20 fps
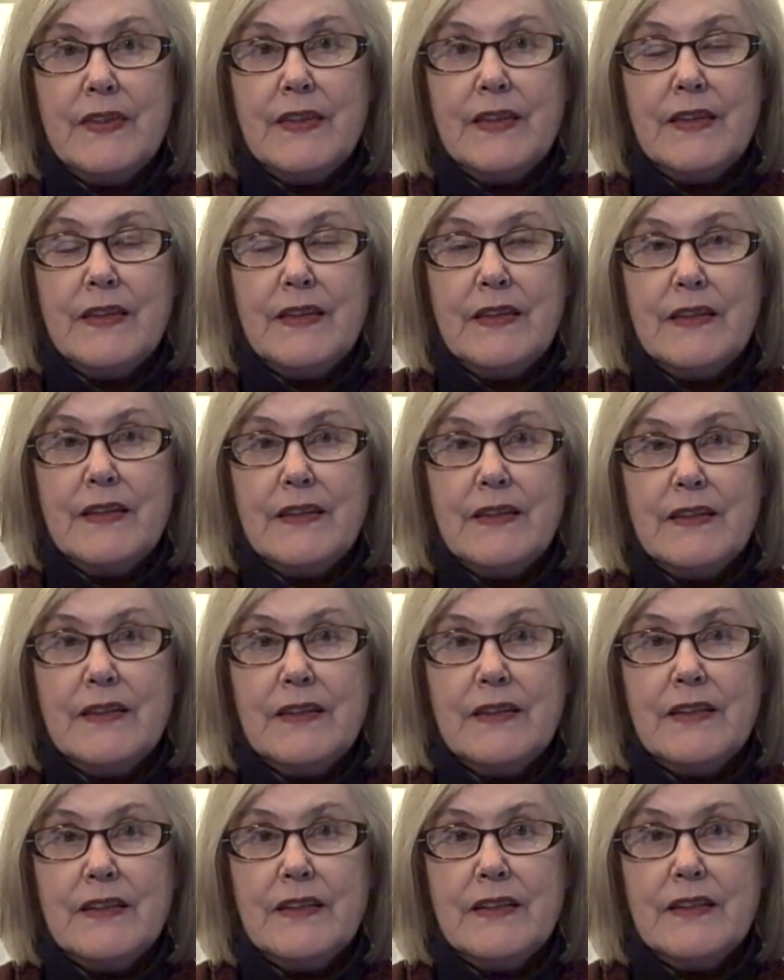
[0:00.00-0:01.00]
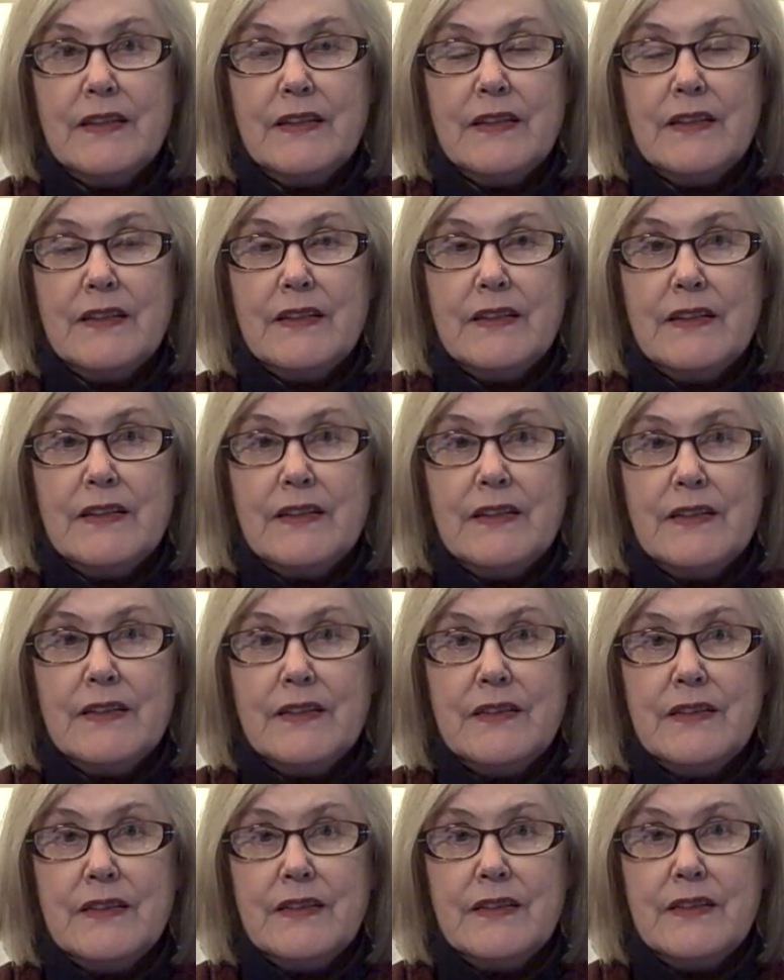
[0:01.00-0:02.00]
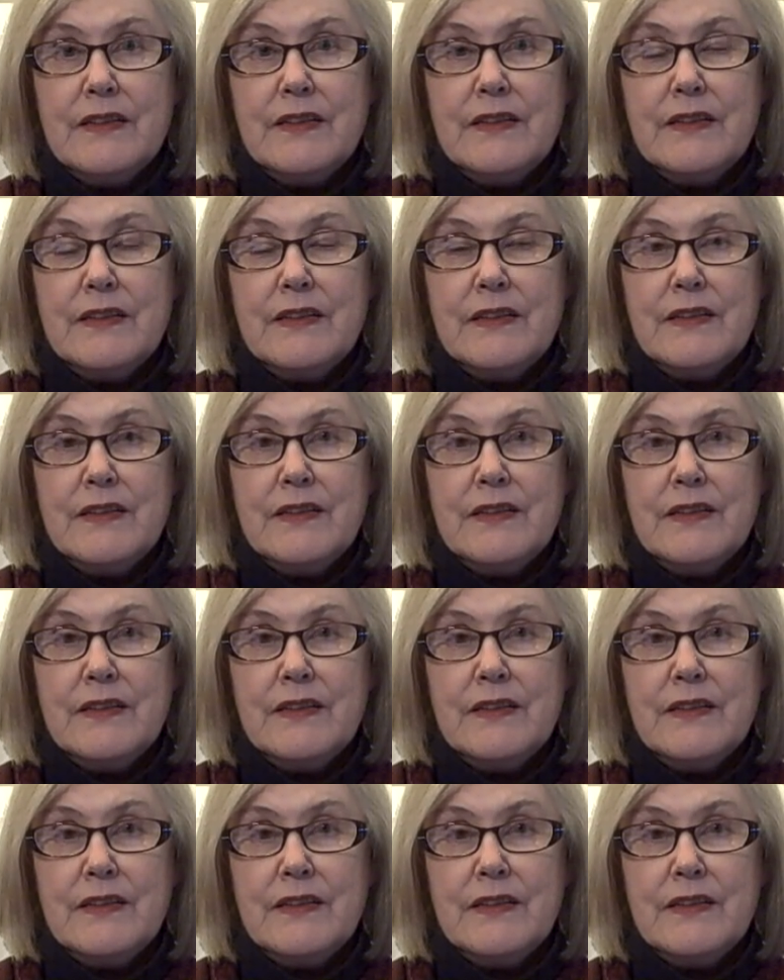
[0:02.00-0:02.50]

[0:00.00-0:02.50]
Nothing is said.